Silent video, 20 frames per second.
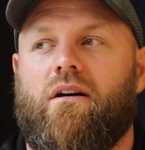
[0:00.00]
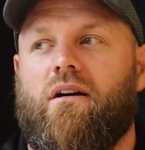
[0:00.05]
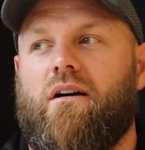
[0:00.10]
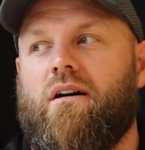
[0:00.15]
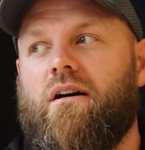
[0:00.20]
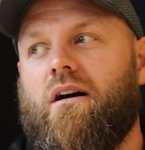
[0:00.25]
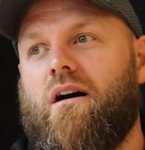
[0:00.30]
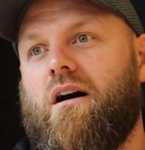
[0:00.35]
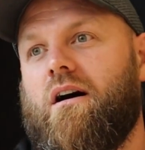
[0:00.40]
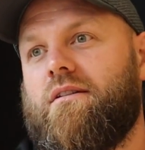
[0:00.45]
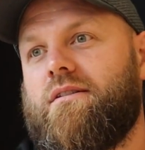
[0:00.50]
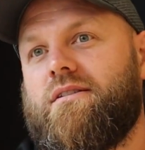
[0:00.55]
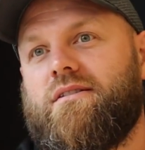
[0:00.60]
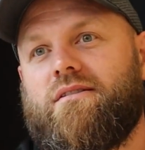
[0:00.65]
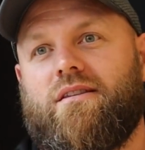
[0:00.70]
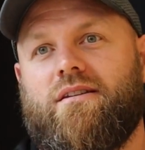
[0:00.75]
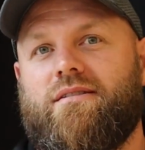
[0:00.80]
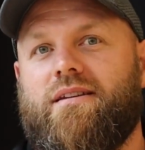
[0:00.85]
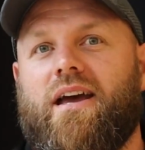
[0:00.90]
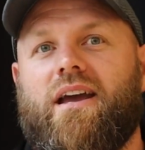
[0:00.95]
Oh,
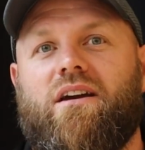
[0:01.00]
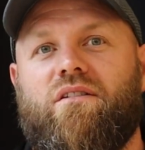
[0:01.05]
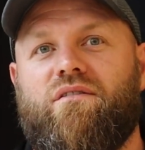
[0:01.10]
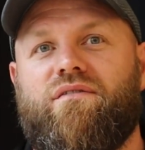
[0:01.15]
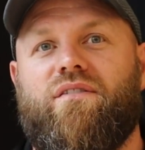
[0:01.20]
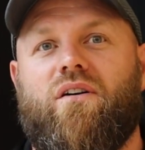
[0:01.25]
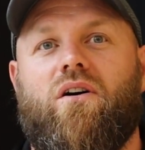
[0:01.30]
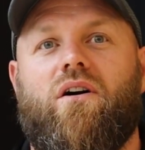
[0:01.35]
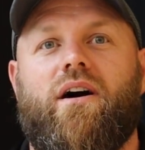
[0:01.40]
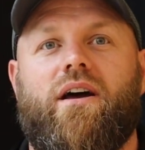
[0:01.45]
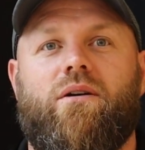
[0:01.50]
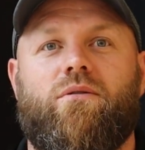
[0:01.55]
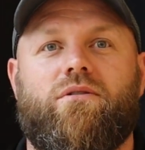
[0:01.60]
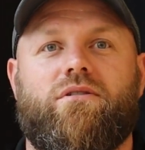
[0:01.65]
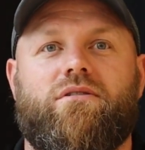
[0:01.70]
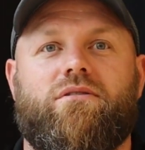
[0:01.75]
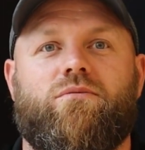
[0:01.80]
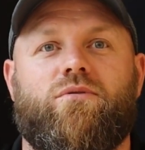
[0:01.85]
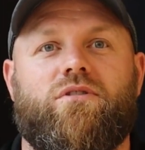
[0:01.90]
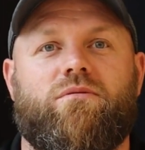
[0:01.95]
the second 40
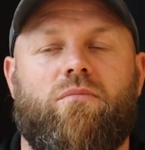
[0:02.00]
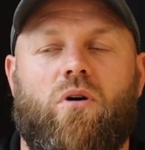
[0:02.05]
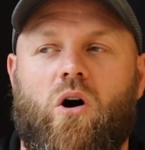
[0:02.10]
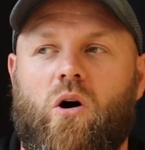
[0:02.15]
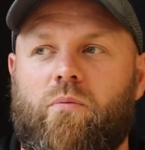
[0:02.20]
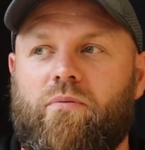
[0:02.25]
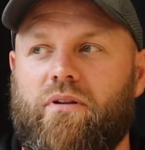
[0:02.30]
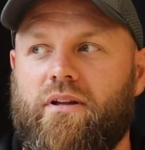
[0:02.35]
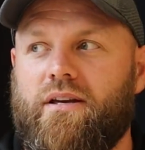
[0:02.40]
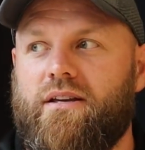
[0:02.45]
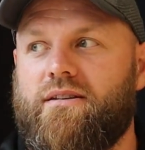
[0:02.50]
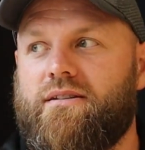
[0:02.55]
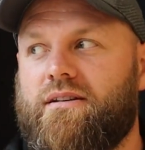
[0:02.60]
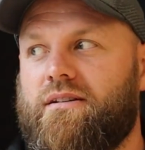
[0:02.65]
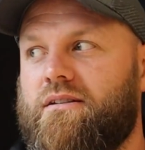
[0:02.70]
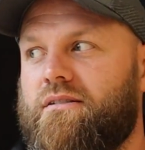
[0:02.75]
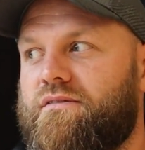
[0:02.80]
was more pleasing.